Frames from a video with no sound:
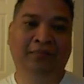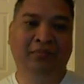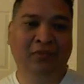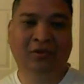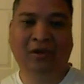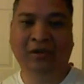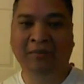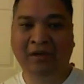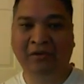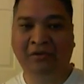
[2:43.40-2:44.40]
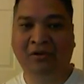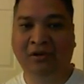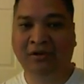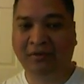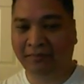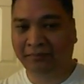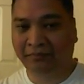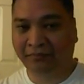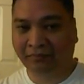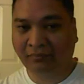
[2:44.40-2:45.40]
So I made a chart
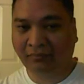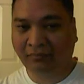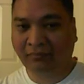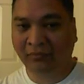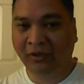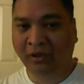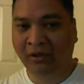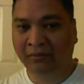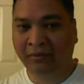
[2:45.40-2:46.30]
of